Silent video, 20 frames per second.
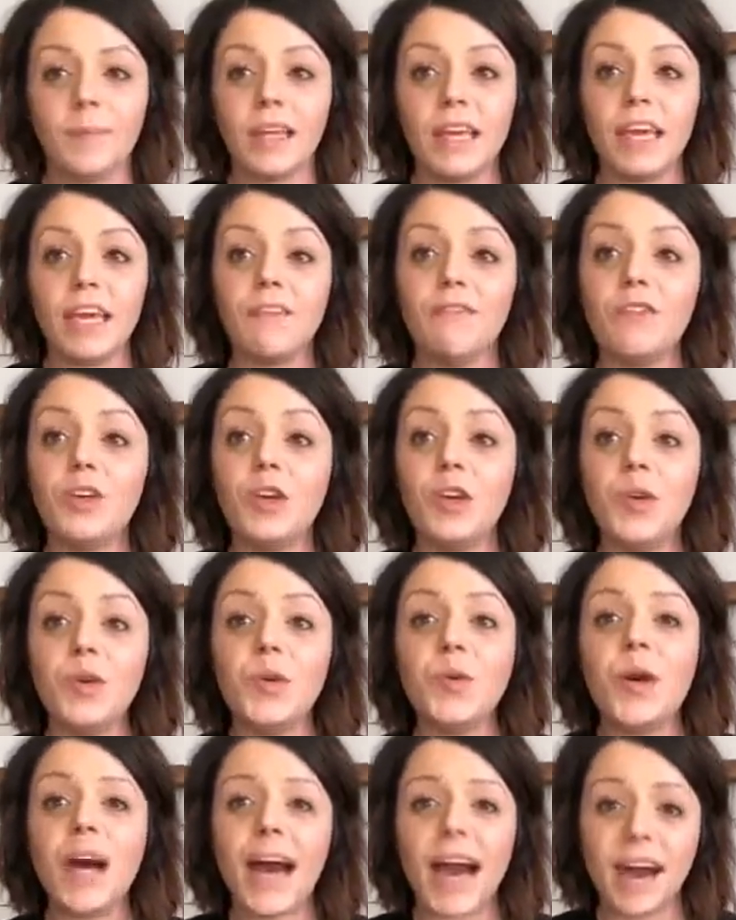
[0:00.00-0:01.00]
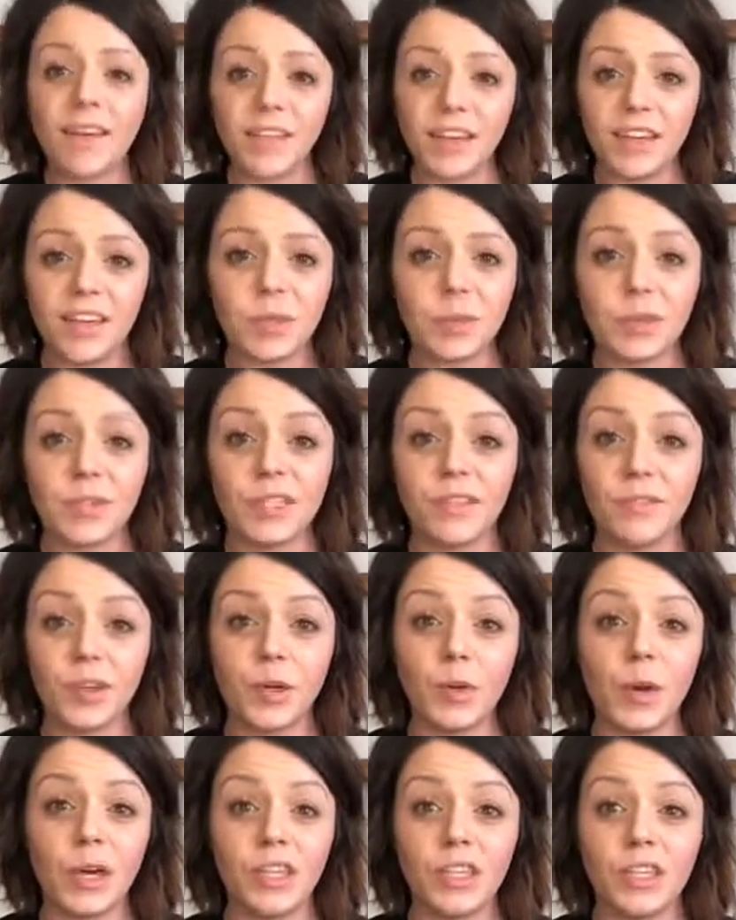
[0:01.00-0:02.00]
If you have any specific
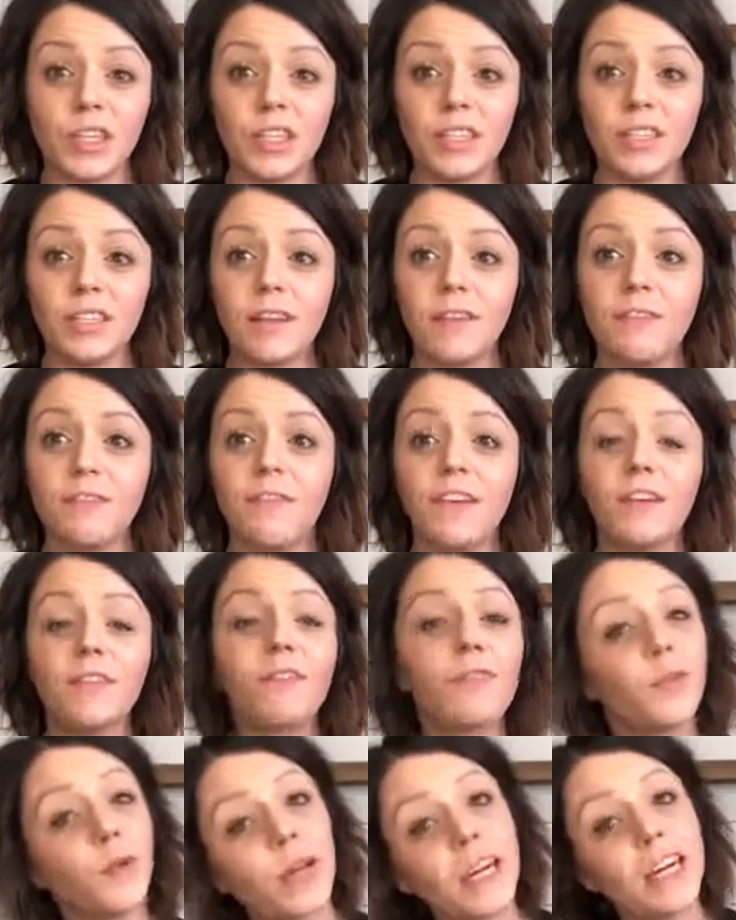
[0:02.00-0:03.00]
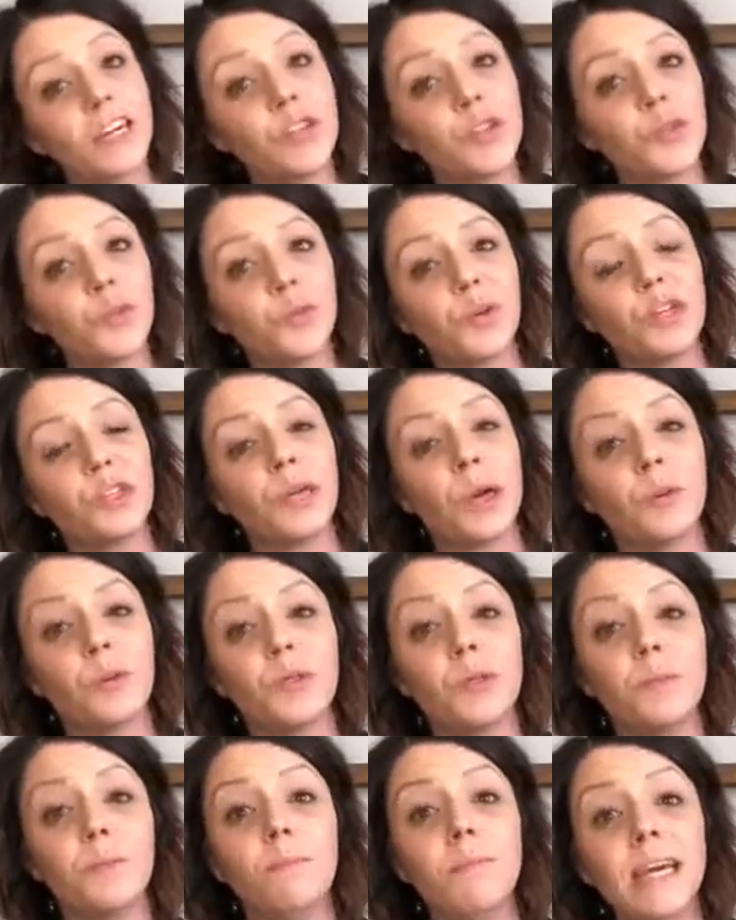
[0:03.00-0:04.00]
questions, feel free to reach out
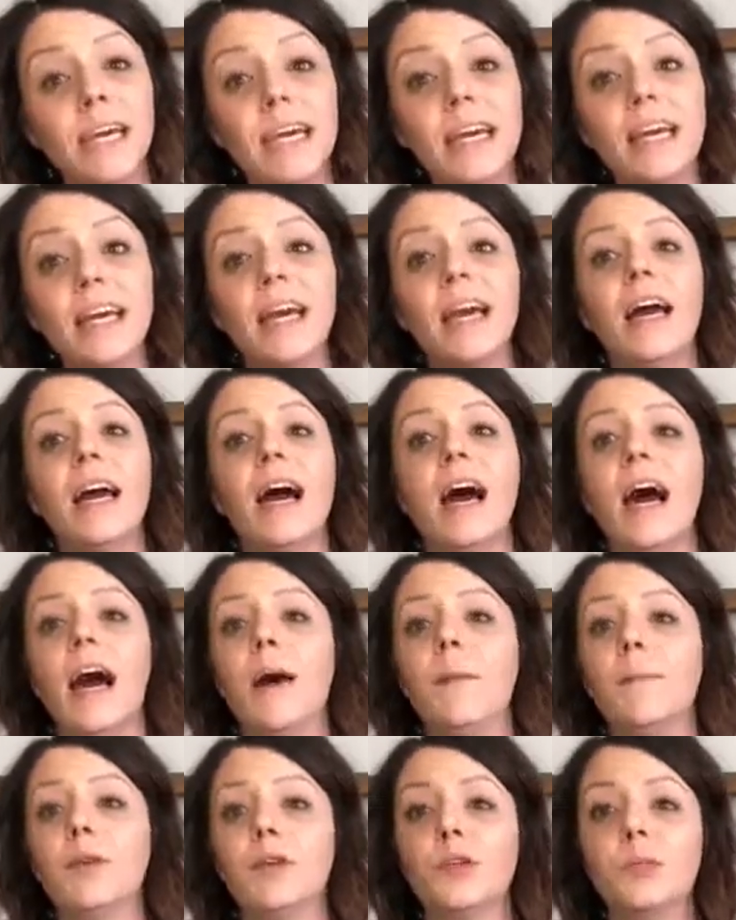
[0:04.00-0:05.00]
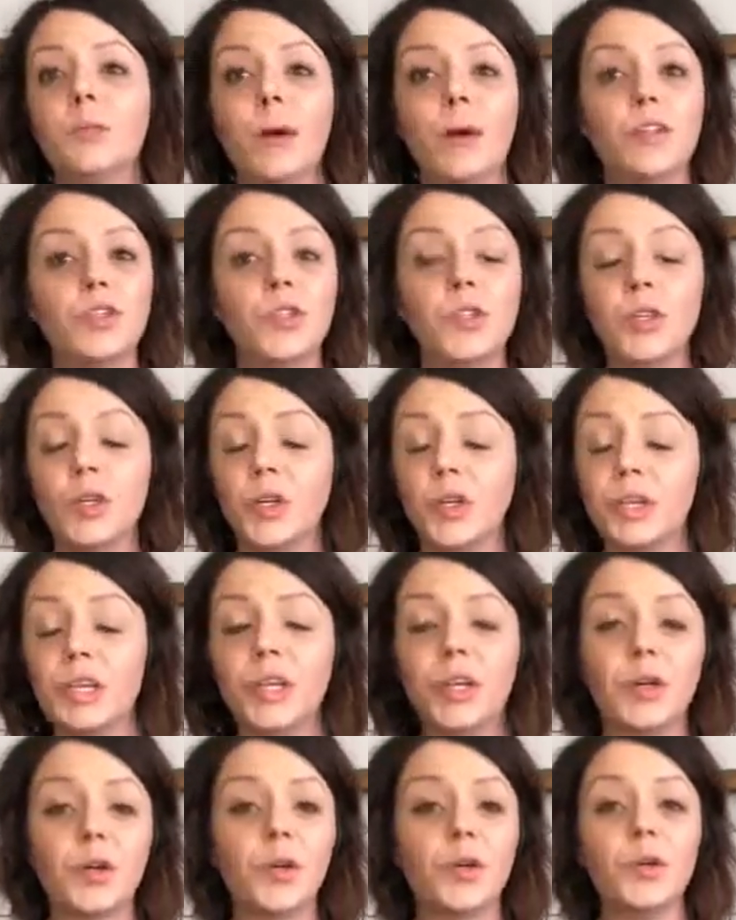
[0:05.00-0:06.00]
to me, your sponsor, your
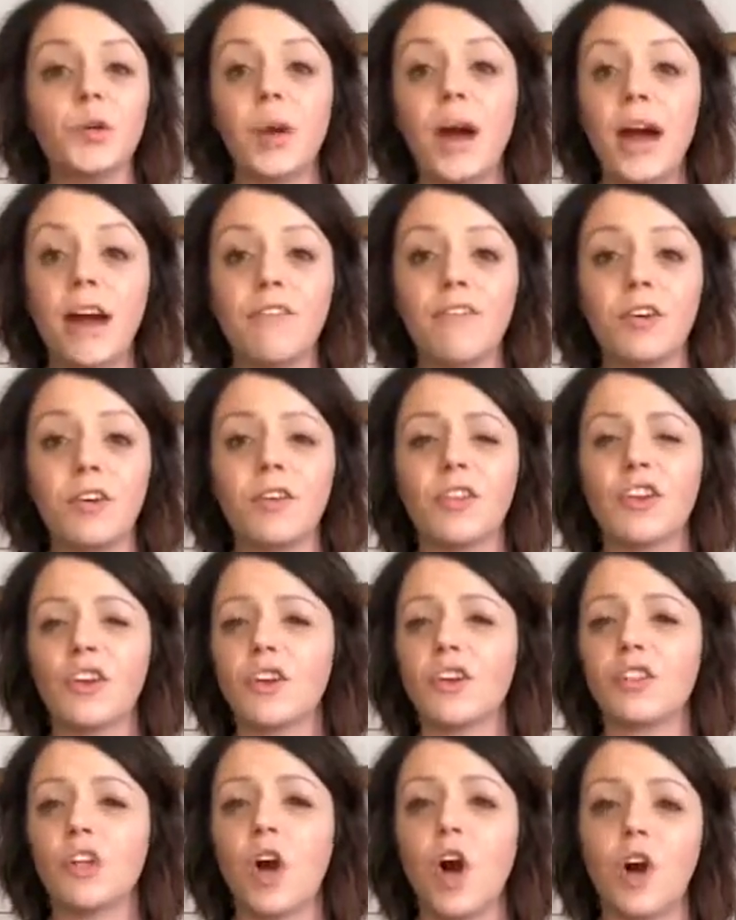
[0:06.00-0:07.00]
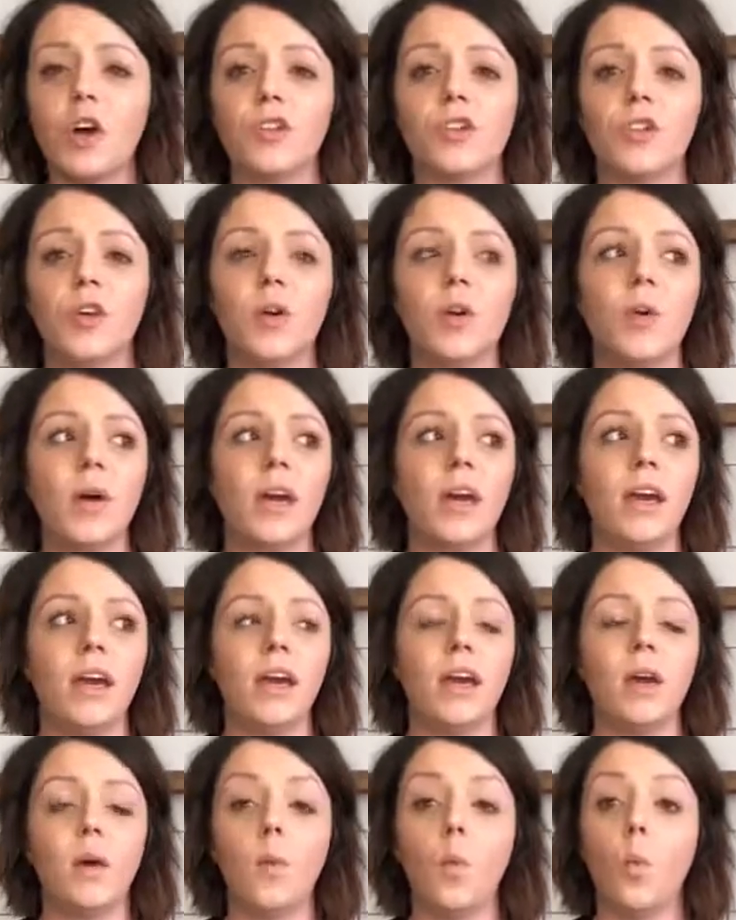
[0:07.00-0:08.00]
leader, whoever. There's also
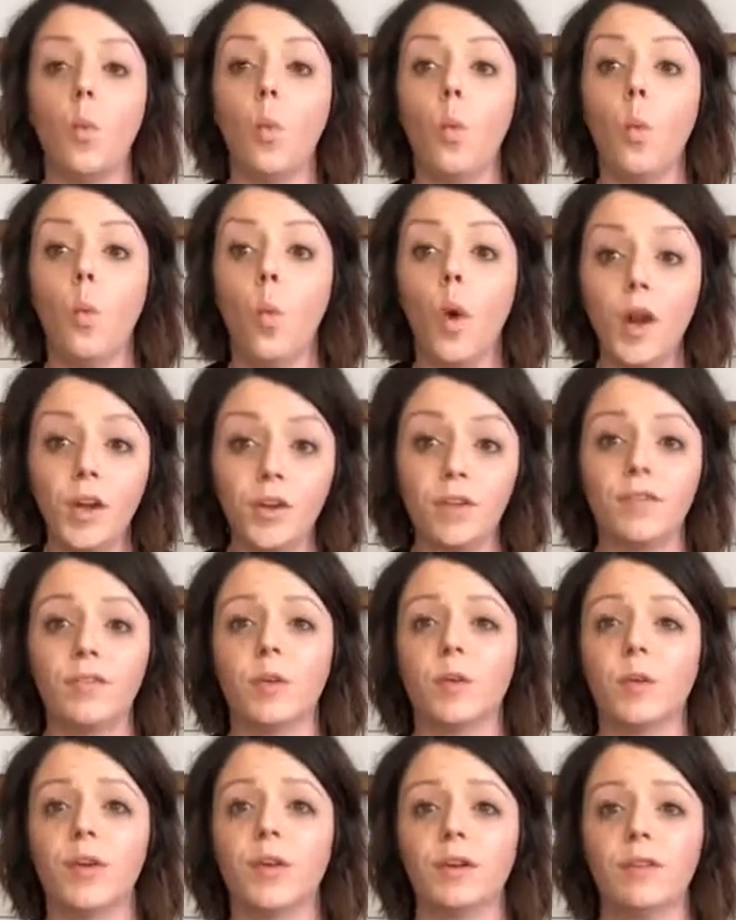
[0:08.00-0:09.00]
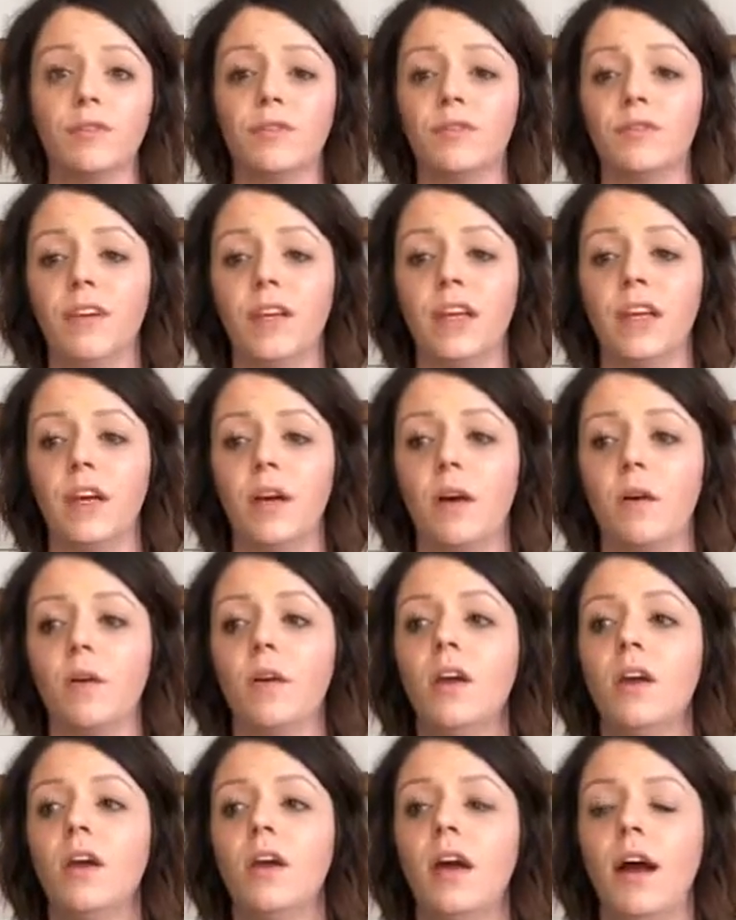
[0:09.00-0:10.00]
a wonderful, wonderful video
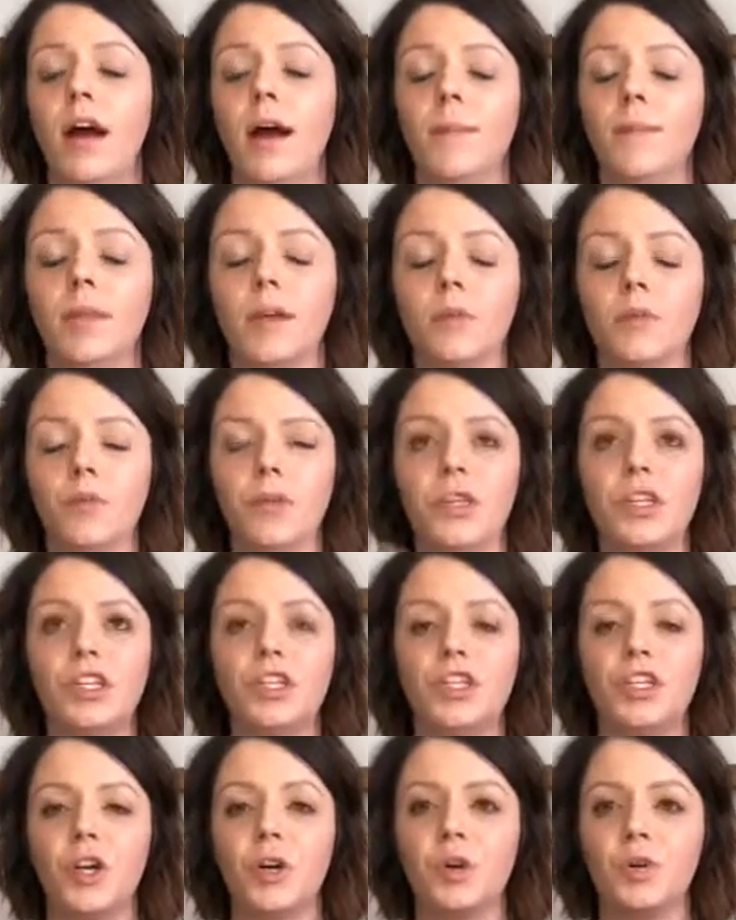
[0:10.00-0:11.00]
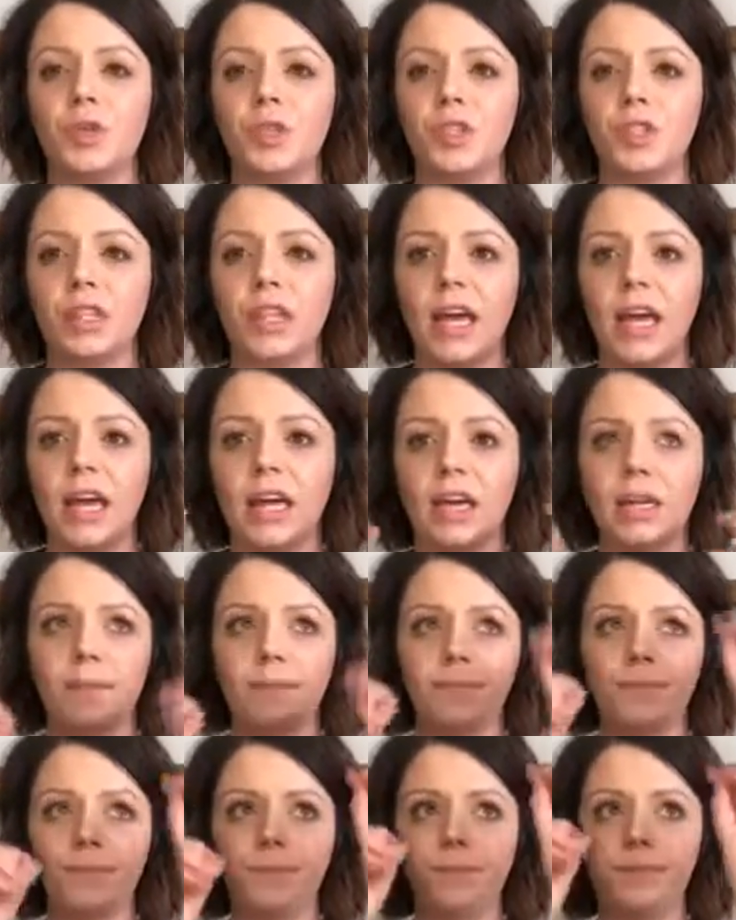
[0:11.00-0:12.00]
that really shows like
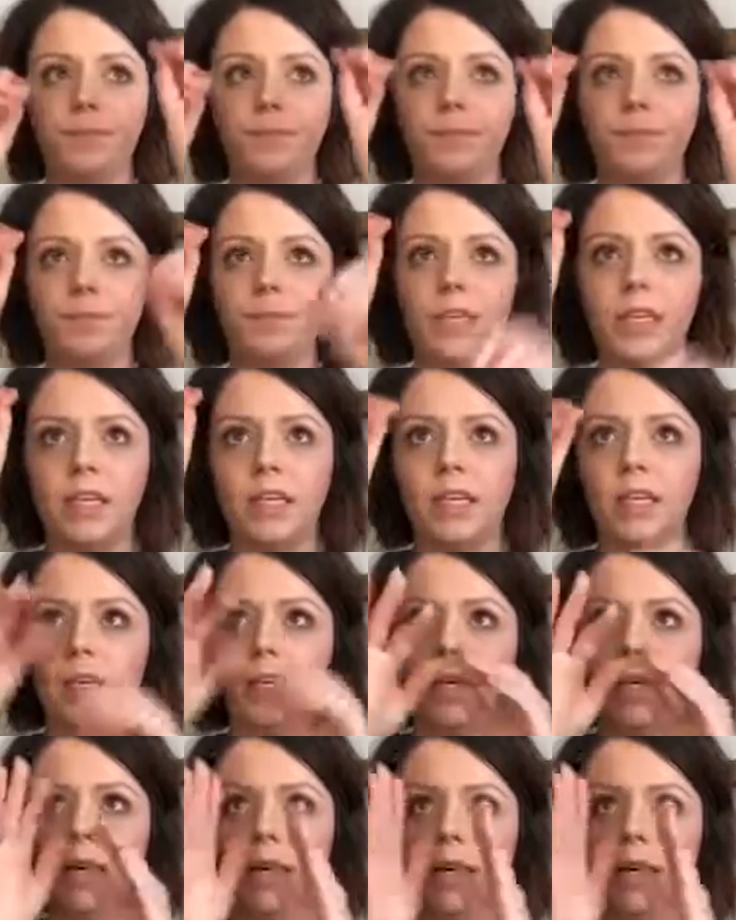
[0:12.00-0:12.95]
the